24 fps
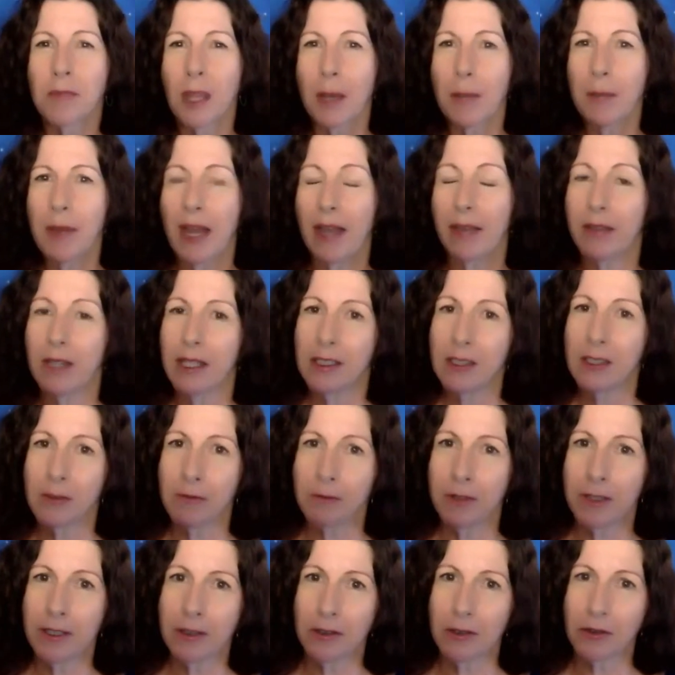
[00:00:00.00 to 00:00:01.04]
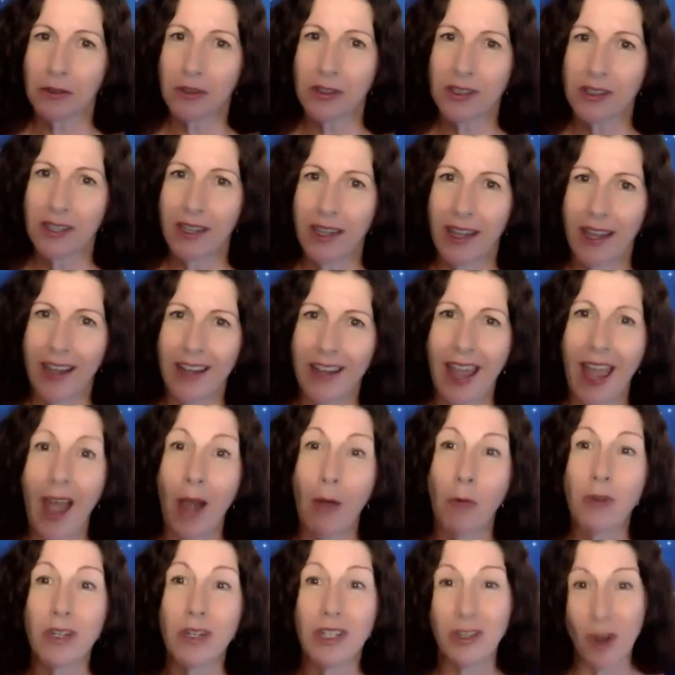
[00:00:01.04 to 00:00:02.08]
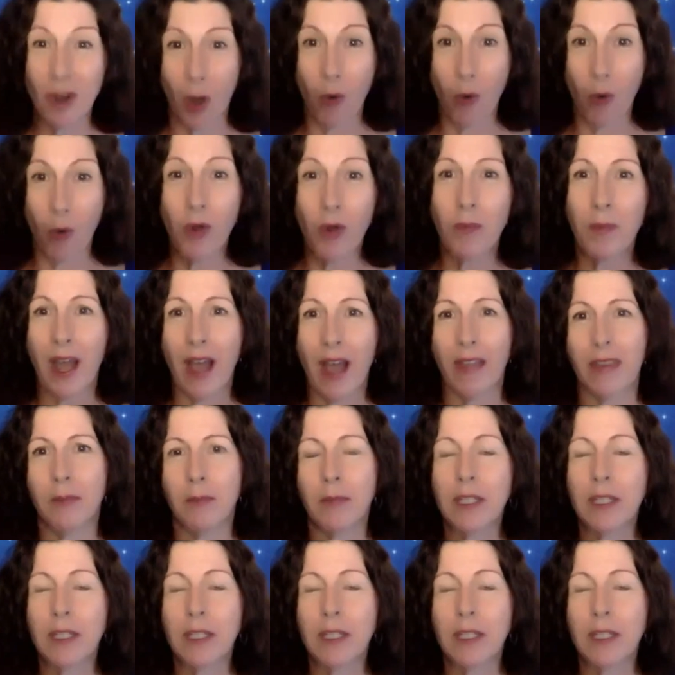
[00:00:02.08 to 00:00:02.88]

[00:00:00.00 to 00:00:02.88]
about these fields and how we know about them,